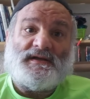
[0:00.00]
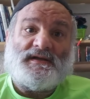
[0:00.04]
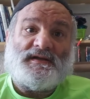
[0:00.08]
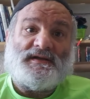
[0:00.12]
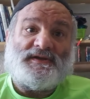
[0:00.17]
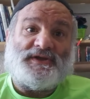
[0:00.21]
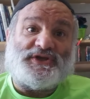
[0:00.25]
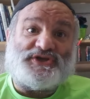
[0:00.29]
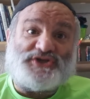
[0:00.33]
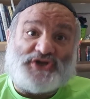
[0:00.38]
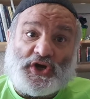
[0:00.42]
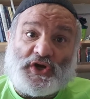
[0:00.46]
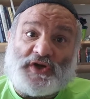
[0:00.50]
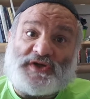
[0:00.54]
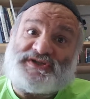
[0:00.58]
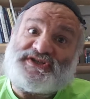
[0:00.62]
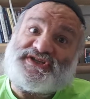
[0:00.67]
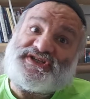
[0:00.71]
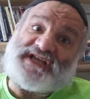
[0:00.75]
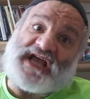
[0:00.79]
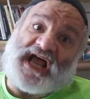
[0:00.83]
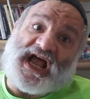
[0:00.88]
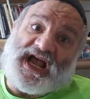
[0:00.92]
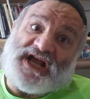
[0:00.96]
The Turks
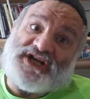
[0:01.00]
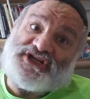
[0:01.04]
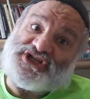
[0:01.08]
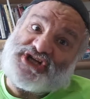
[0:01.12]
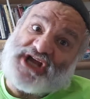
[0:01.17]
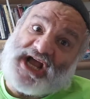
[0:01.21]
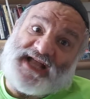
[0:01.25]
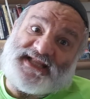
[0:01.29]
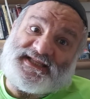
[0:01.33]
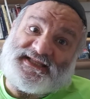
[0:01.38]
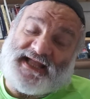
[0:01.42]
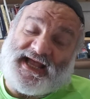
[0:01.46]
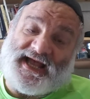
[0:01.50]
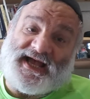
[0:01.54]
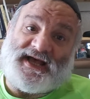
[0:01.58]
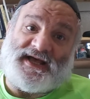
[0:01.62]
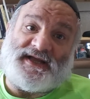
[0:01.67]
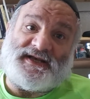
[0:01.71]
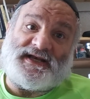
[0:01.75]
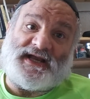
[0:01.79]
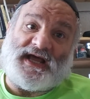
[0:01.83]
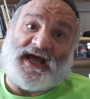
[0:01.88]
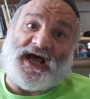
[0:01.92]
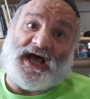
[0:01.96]
shot
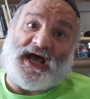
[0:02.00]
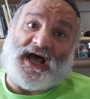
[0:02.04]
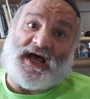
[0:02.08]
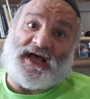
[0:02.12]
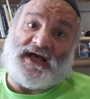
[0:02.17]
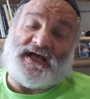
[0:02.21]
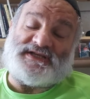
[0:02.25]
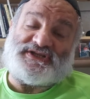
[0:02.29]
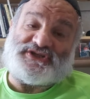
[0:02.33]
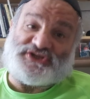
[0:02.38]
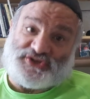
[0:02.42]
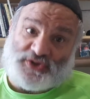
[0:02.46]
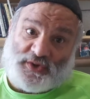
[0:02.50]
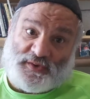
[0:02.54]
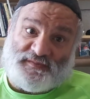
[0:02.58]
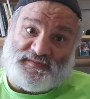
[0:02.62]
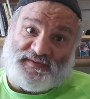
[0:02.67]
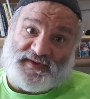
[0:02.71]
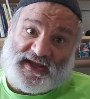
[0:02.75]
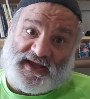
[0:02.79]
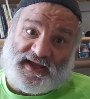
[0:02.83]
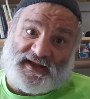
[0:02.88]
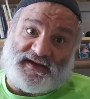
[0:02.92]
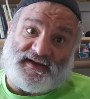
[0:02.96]
down a
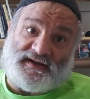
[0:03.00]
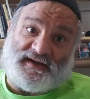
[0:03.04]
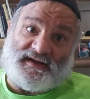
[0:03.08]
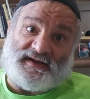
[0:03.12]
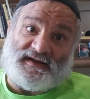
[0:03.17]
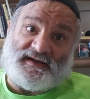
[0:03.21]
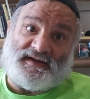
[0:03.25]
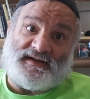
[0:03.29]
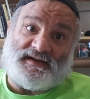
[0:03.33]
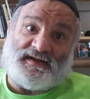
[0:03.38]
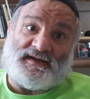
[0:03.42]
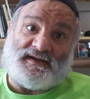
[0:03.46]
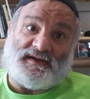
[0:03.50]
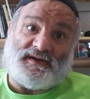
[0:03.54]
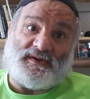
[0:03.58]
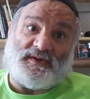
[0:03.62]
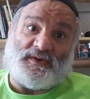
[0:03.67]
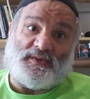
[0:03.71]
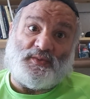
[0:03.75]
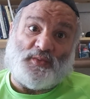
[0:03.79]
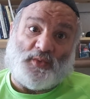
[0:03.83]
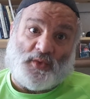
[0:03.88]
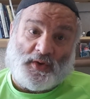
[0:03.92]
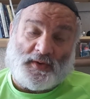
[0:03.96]
Soviet
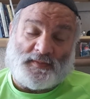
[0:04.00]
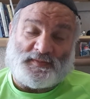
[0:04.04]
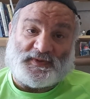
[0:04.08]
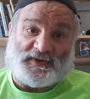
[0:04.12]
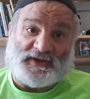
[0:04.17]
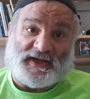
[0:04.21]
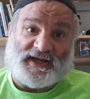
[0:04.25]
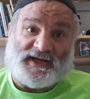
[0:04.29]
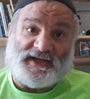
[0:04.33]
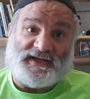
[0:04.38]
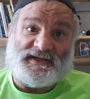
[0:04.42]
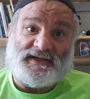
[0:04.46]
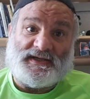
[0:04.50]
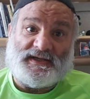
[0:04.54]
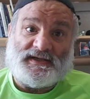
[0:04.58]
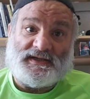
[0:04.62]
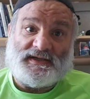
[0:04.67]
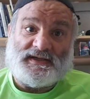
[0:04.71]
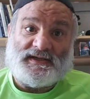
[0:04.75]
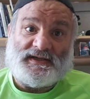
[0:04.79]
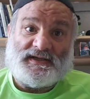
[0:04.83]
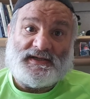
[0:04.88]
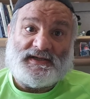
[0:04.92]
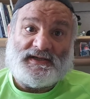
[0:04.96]
warplane,
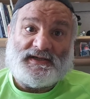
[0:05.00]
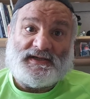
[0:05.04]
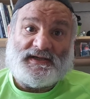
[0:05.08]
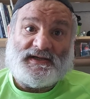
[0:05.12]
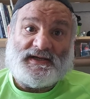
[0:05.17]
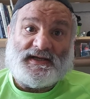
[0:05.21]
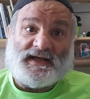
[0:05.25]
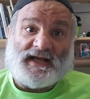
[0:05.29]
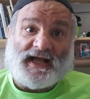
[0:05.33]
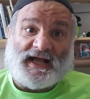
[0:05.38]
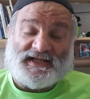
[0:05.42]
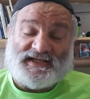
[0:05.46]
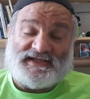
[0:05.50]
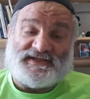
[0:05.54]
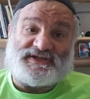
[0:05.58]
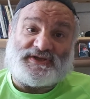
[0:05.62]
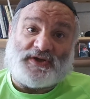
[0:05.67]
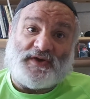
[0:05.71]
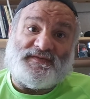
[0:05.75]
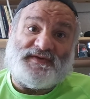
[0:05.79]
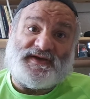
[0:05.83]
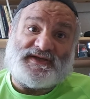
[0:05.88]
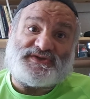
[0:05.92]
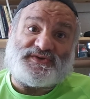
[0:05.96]
and the
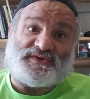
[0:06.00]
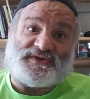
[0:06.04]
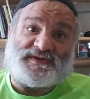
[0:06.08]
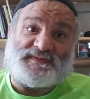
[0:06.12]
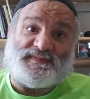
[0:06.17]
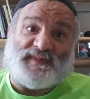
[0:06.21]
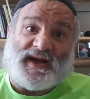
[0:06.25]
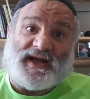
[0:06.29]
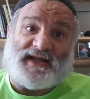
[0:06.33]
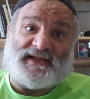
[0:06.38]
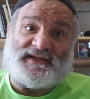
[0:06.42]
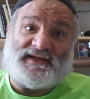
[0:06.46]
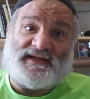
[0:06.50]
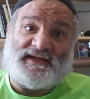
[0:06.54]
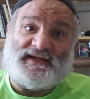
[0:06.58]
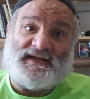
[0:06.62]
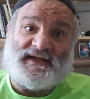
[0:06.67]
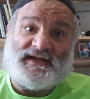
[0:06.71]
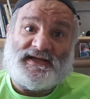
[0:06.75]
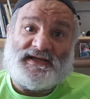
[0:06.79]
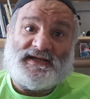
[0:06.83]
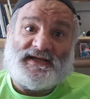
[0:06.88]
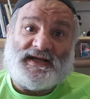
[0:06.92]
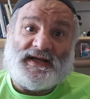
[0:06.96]
Soviets responded
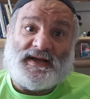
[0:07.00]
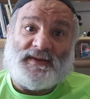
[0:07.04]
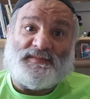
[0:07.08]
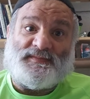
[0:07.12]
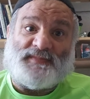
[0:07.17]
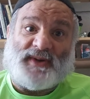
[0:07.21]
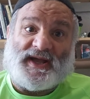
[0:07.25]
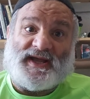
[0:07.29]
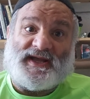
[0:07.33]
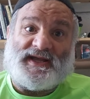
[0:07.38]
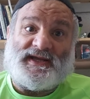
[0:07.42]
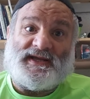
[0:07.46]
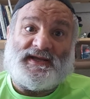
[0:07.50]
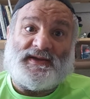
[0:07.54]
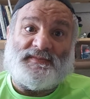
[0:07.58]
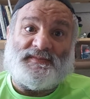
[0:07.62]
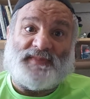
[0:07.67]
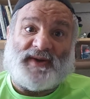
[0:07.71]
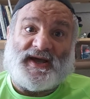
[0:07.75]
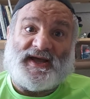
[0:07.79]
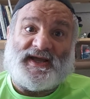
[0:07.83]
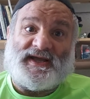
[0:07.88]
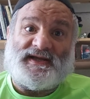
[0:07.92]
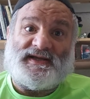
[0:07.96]

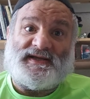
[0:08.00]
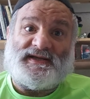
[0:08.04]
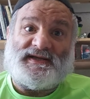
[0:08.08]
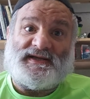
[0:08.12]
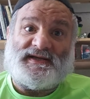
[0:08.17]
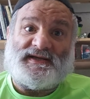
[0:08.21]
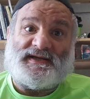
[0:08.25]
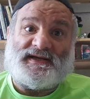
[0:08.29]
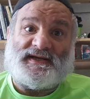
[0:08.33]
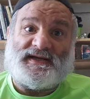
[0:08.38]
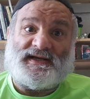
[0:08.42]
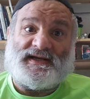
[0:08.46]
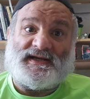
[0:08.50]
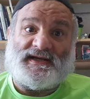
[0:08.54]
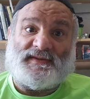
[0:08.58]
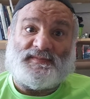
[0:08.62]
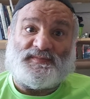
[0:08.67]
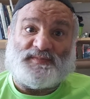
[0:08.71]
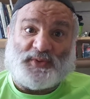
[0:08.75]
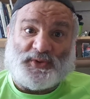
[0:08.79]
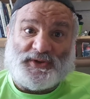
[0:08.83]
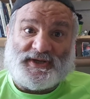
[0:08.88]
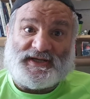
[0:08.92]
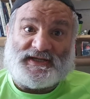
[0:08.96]
by
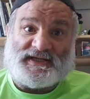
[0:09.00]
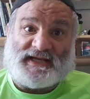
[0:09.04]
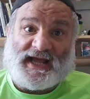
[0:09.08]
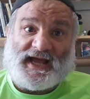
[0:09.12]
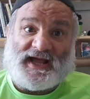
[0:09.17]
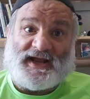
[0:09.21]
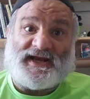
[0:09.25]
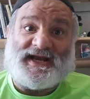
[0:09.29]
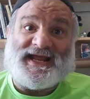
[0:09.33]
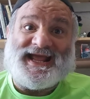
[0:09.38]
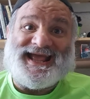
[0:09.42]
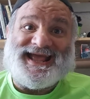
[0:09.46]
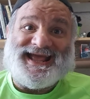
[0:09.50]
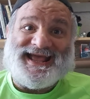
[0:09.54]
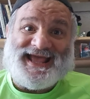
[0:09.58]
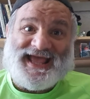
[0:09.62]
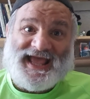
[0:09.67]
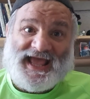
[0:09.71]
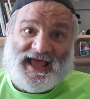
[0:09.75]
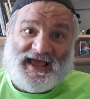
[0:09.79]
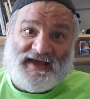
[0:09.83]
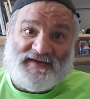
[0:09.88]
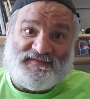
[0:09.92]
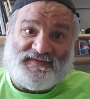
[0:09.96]
putting down
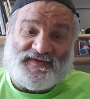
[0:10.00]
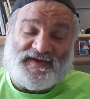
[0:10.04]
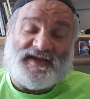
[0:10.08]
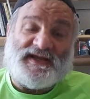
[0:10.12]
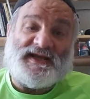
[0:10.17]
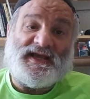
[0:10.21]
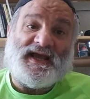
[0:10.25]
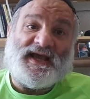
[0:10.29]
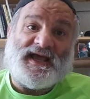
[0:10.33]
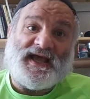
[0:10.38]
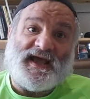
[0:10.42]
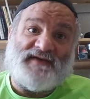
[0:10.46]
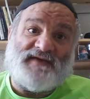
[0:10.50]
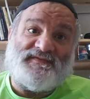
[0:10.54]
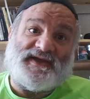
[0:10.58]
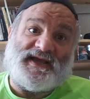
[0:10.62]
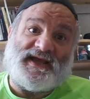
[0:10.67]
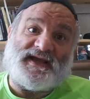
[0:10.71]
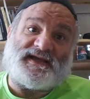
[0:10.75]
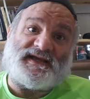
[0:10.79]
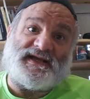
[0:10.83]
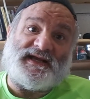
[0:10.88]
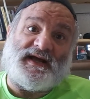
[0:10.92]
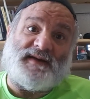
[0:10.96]
heavy
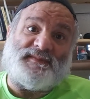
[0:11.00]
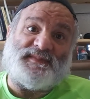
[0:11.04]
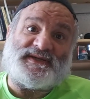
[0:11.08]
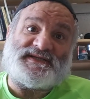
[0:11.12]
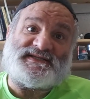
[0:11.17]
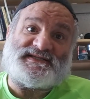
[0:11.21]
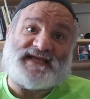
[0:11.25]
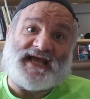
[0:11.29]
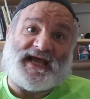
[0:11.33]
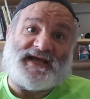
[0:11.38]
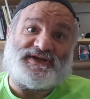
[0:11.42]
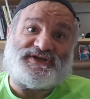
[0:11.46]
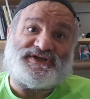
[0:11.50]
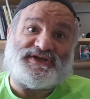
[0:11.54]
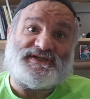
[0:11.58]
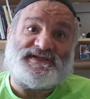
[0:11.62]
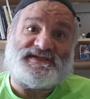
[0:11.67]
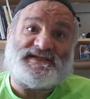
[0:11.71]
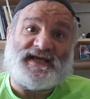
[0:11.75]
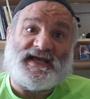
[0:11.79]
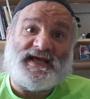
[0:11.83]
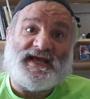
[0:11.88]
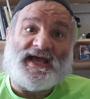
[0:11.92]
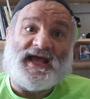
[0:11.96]
economic
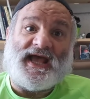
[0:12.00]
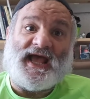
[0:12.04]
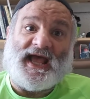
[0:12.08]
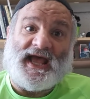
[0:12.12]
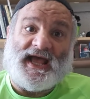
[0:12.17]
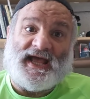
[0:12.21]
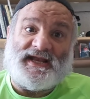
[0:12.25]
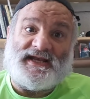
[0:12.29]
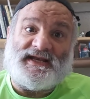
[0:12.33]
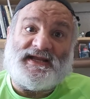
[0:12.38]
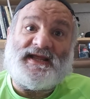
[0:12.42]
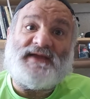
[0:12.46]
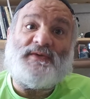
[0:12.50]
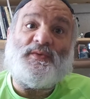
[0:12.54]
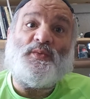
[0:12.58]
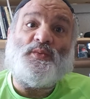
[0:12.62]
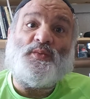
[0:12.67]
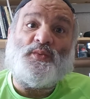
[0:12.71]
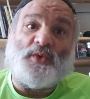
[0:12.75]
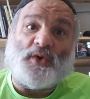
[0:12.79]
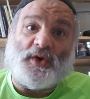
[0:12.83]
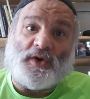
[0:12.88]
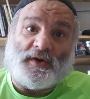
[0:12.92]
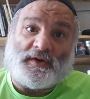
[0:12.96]
sanctions, and it
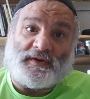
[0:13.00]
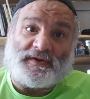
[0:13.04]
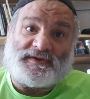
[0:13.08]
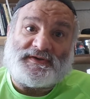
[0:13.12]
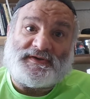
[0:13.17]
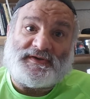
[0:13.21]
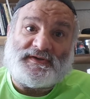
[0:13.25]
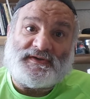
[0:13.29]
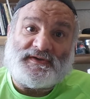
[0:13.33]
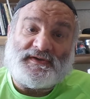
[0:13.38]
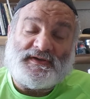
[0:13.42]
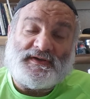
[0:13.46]
worked.